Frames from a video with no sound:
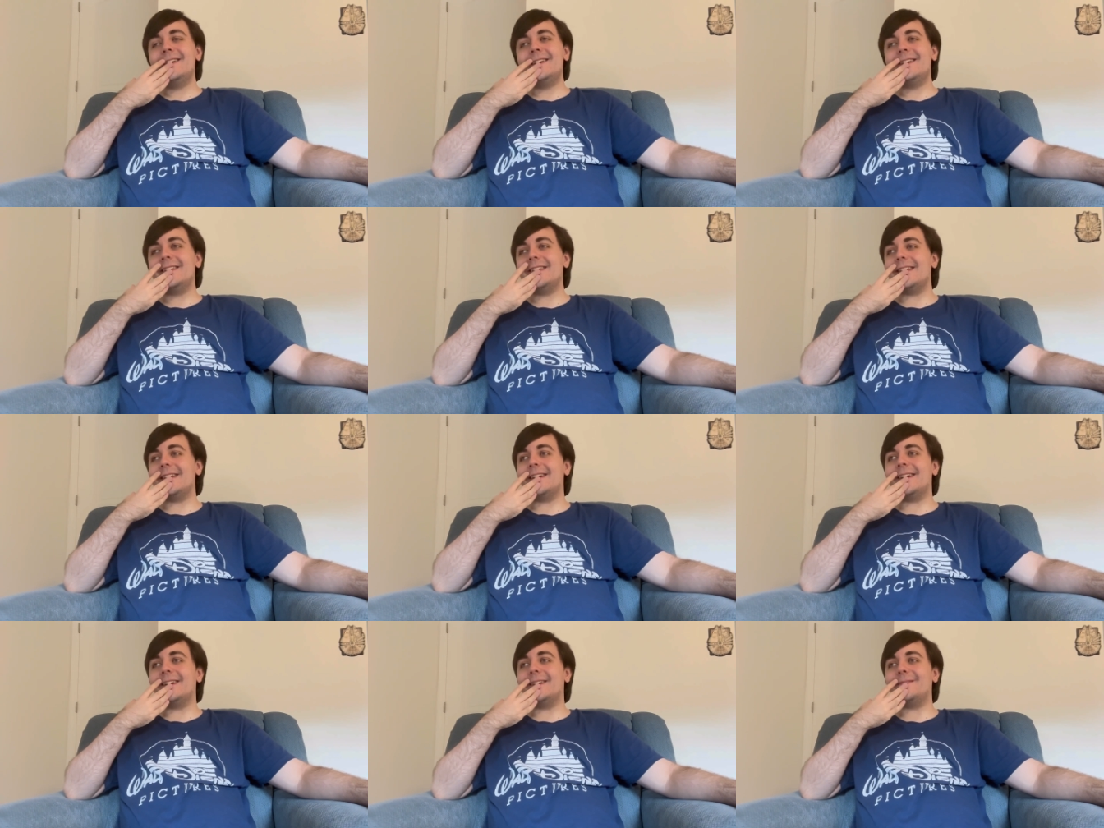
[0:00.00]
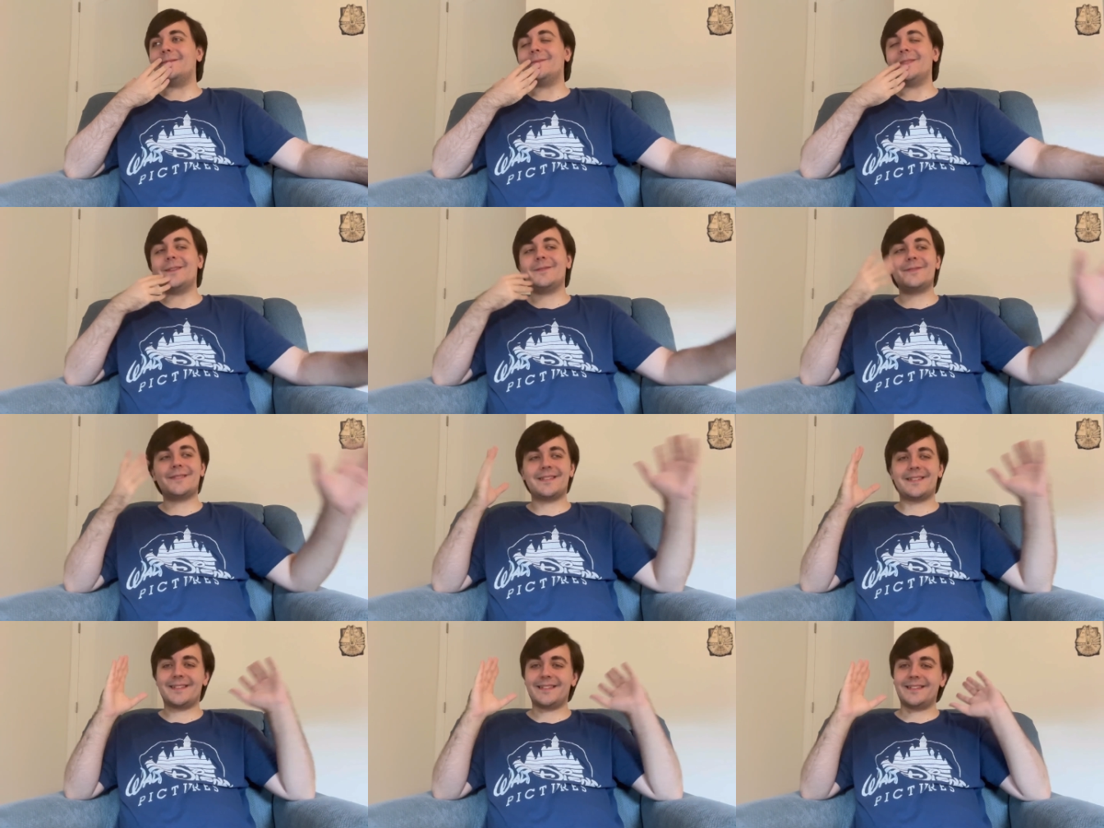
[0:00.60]
yeah, it
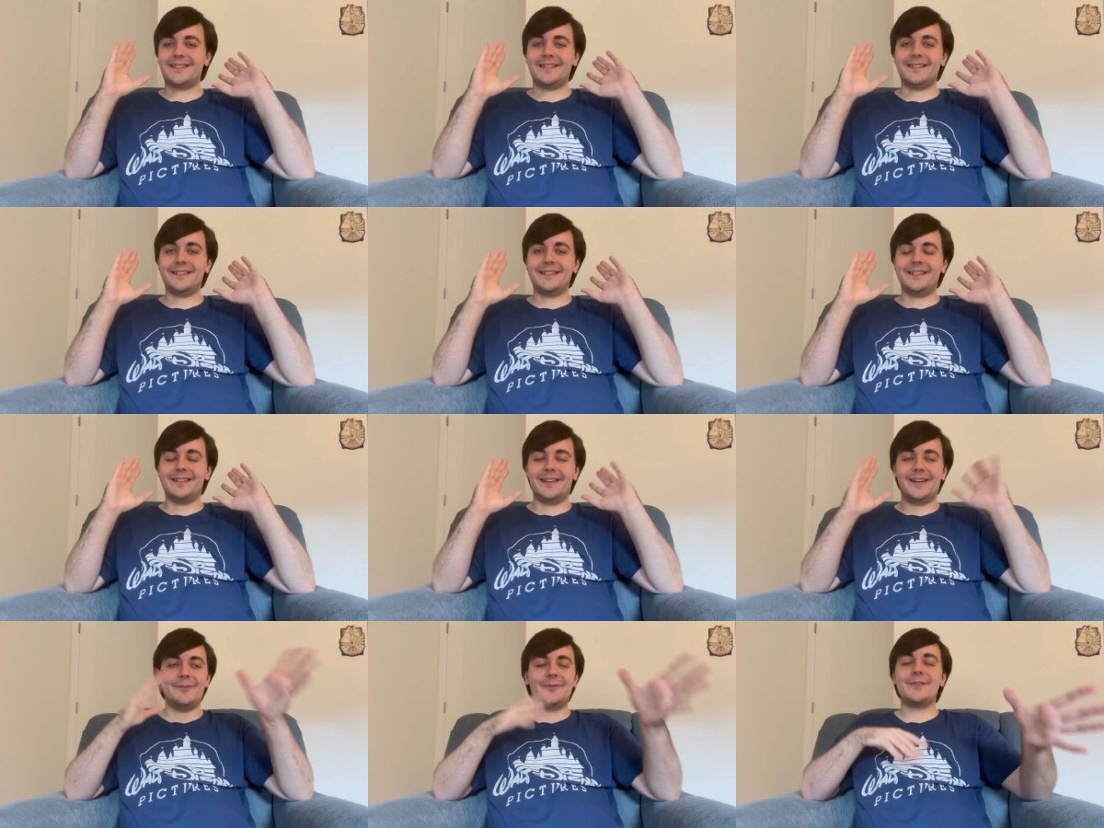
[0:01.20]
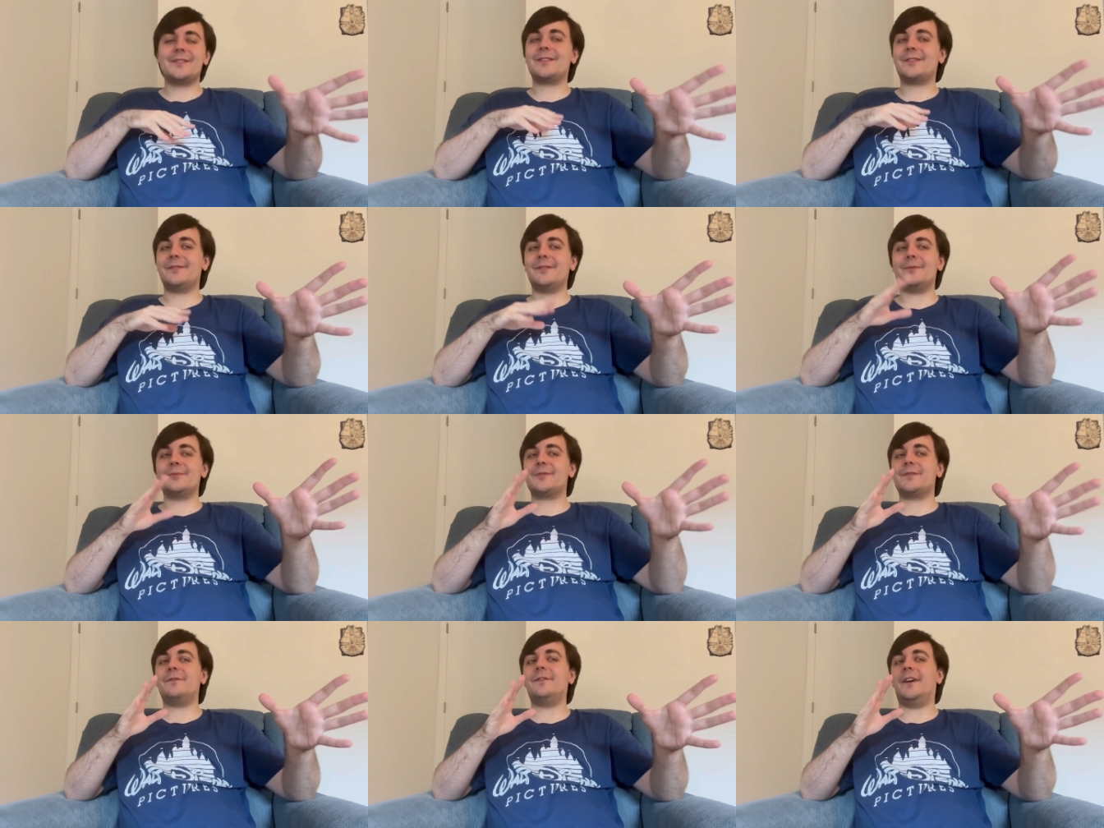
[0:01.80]
was it was it
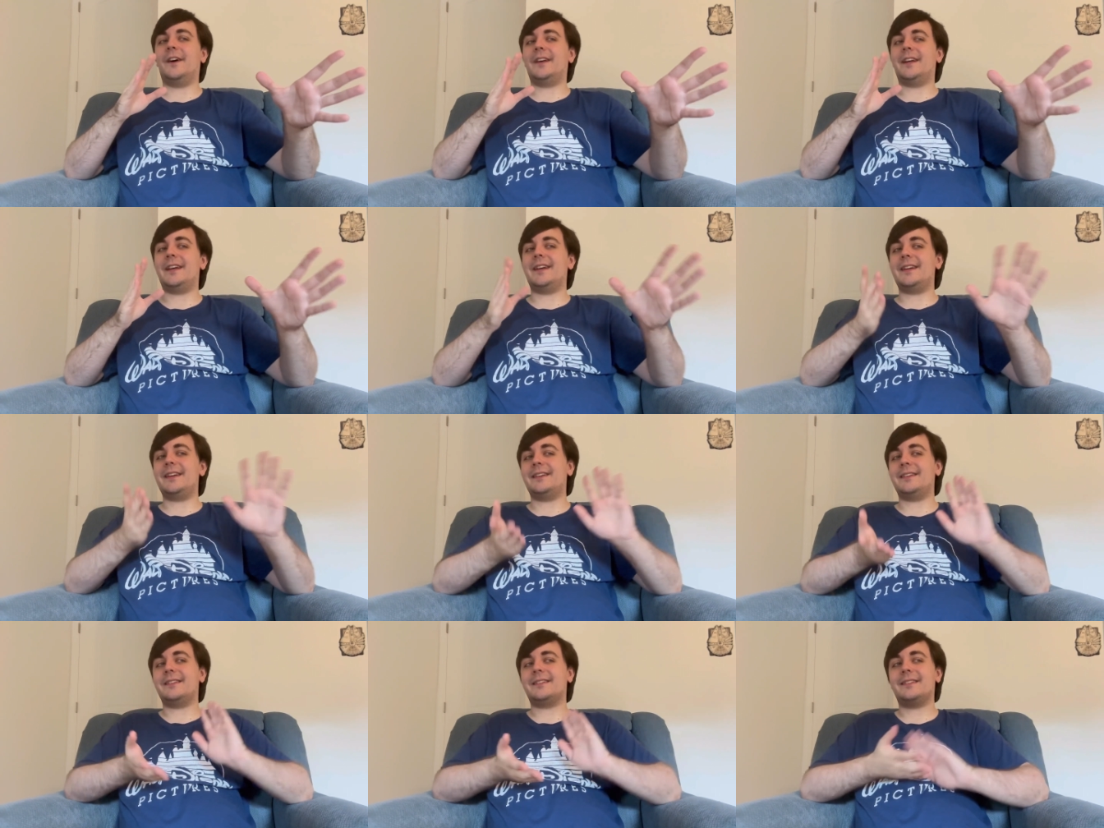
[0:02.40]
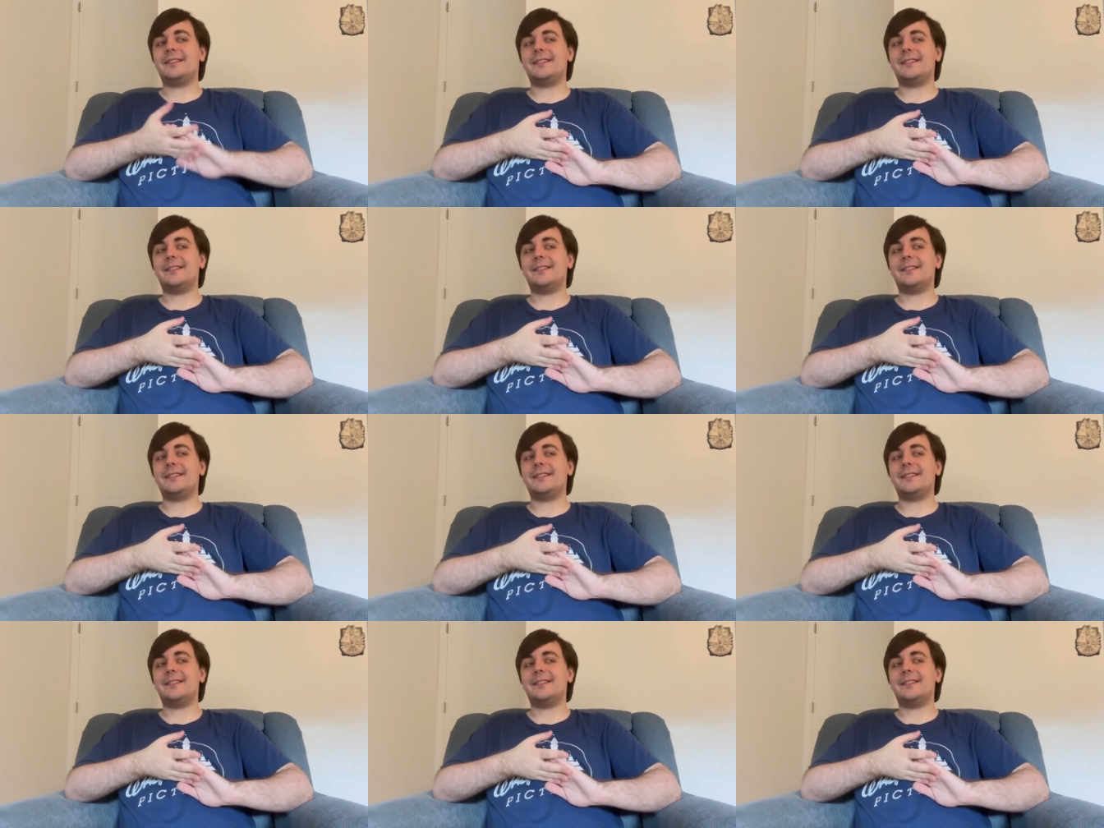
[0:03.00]
was funny.